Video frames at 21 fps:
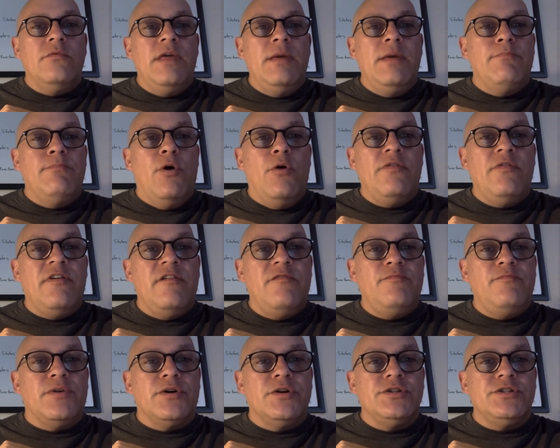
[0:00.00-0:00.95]
they both
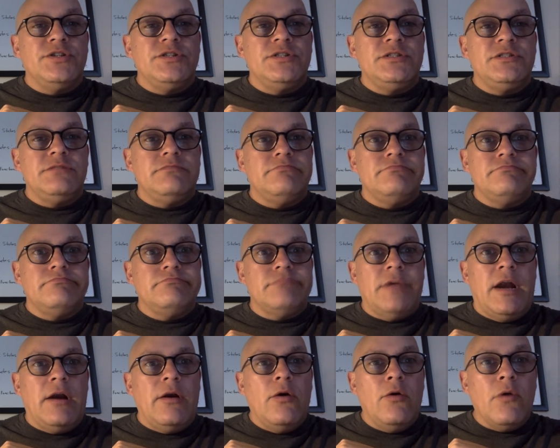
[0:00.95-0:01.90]
have purchased,
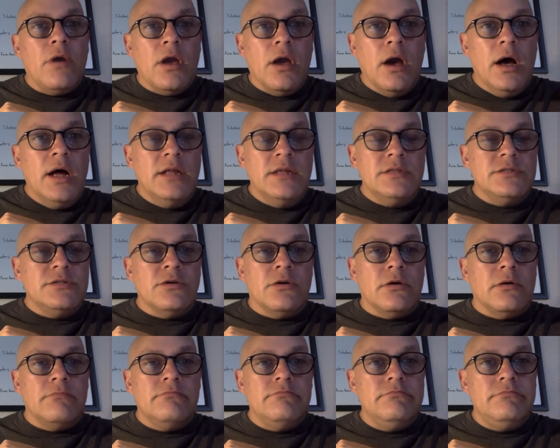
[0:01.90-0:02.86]
I don't know, guns
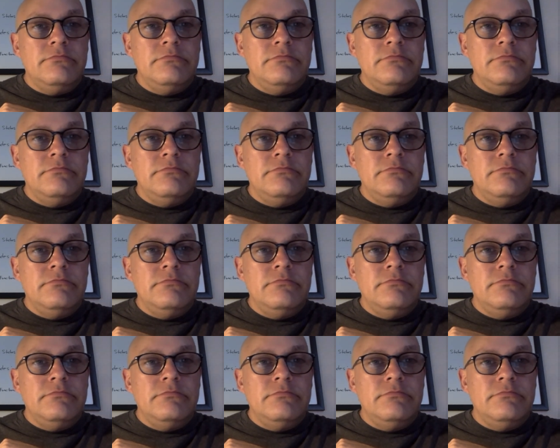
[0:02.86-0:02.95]
or